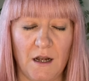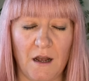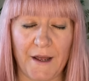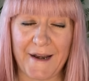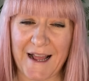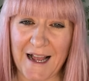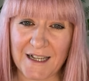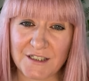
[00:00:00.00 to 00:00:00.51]

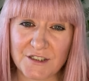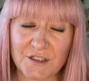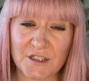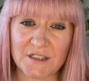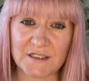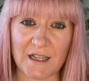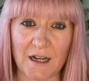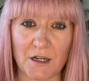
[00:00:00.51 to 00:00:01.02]
and ask
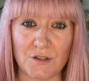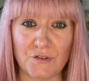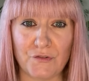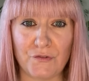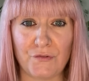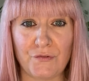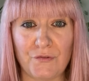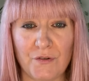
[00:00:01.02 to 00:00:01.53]

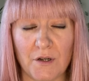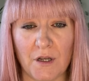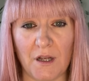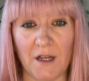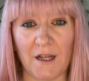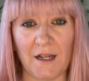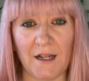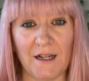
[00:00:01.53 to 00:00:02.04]
yourself
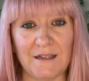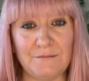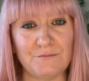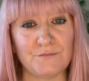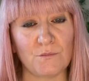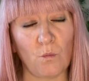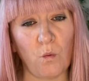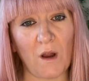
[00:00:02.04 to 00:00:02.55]

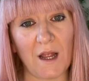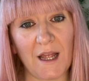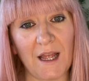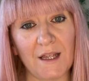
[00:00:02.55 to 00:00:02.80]
where